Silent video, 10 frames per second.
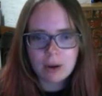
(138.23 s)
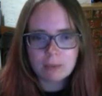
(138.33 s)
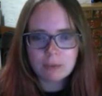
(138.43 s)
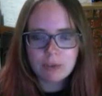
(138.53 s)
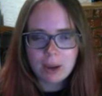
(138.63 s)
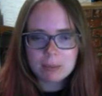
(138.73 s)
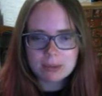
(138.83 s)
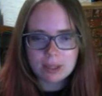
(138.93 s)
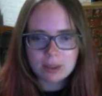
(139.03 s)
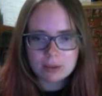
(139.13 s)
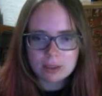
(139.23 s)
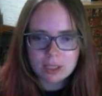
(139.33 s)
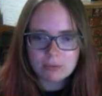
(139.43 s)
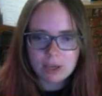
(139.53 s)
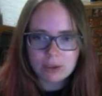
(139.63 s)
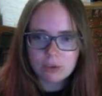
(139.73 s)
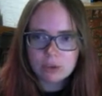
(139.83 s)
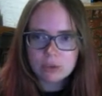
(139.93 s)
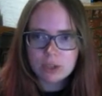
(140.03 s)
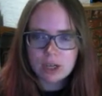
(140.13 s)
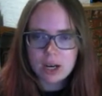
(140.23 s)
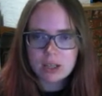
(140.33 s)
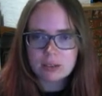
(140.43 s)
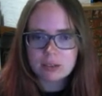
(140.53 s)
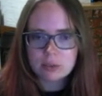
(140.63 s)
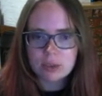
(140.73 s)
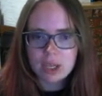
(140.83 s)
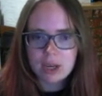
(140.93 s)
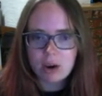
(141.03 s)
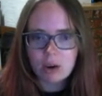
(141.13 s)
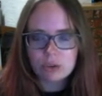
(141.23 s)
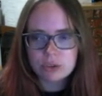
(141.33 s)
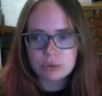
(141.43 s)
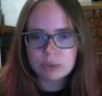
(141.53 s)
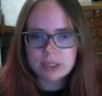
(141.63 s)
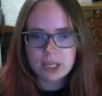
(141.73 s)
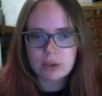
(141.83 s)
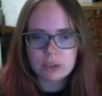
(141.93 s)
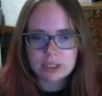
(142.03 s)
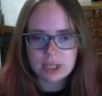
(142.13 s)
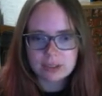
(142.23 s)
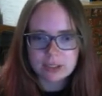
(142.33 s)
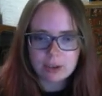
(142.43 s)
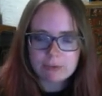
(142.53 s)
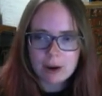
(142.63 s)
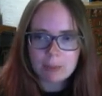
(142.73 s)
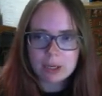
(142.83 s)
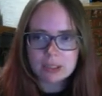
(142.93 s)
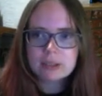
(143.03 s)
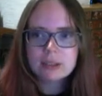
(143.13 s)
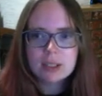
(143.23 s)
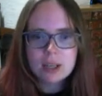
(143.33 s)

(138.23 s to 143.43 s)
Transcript: um, FabCycle in Vancouver. And so they all do recycled textile fabrics.